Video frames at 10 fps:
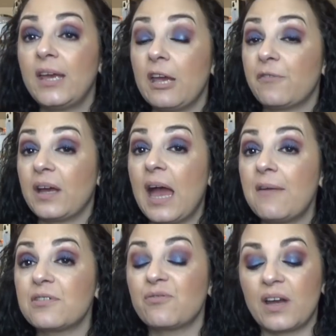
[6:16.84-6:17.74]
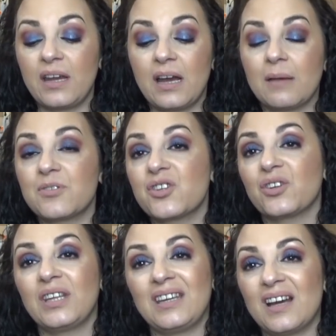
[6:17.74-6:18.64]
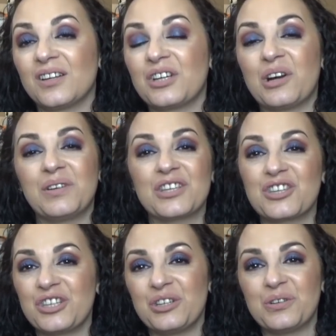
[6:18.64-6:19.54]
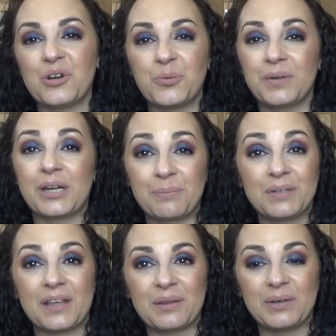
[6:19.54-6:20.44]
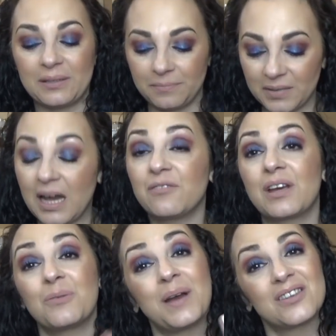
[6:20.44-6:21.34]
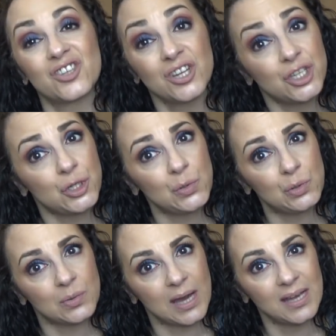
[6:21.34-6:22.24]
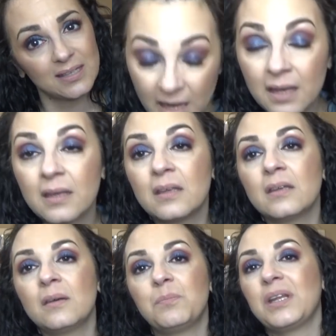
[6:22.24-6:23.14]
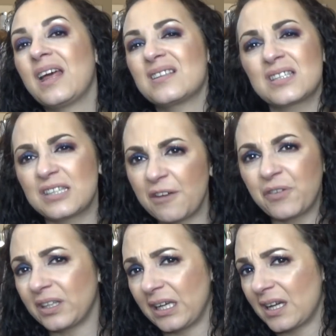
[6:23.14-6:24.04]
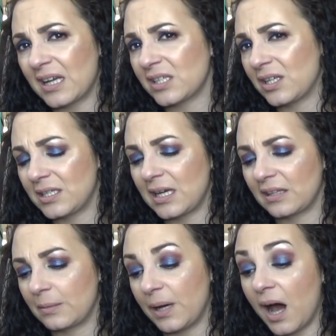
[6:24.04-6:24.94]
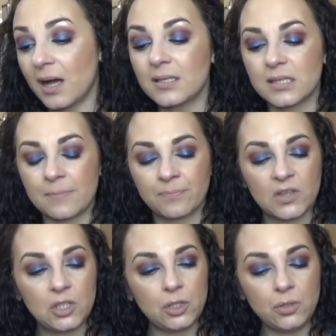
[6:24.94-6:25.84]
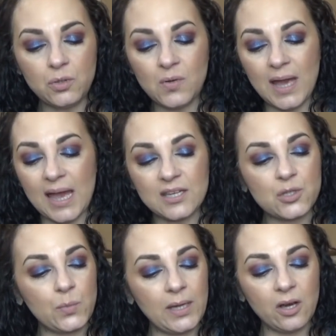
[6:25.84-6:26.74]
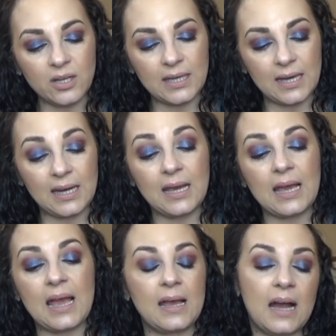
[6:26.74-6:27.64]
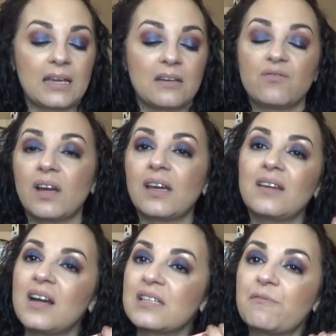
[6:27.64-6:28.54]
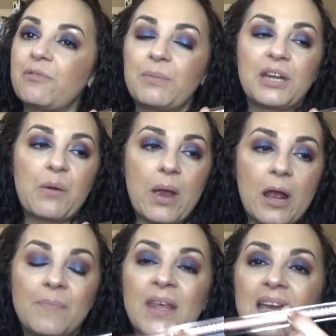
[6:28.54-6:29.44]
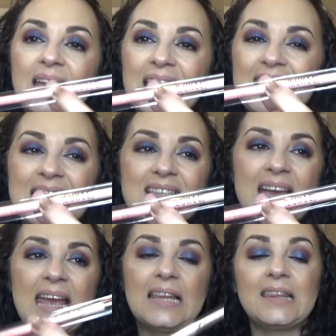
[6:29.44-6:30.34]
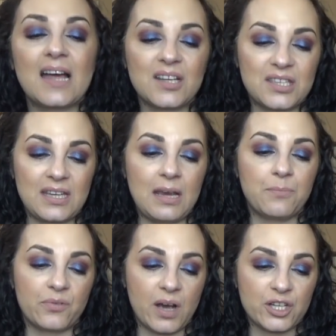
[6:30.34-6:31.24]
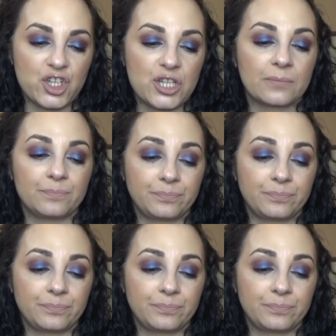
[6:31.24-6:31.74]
if I have it already, I'm certainly not going to open up another one. I'd rather pass it on to you guys. But that is definitely a nice thing to get in the box. Ooh, and we are getting, I can recognize them from anywhere. It is a Luxie brush.